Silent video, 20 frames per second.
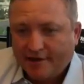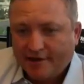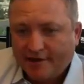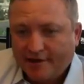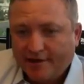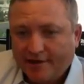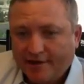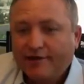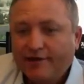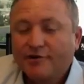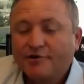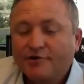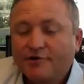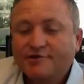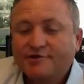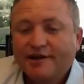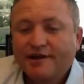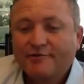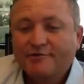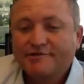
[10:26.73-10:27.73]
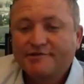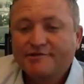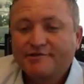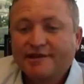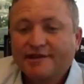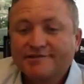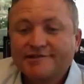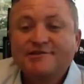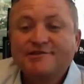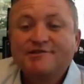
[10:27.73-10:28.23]
And ours, I would say,
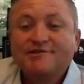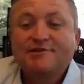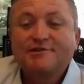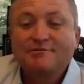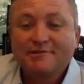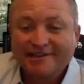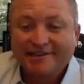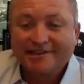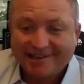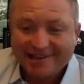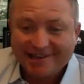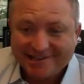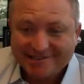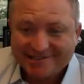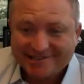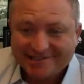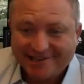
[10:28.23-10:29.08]
is considerably less.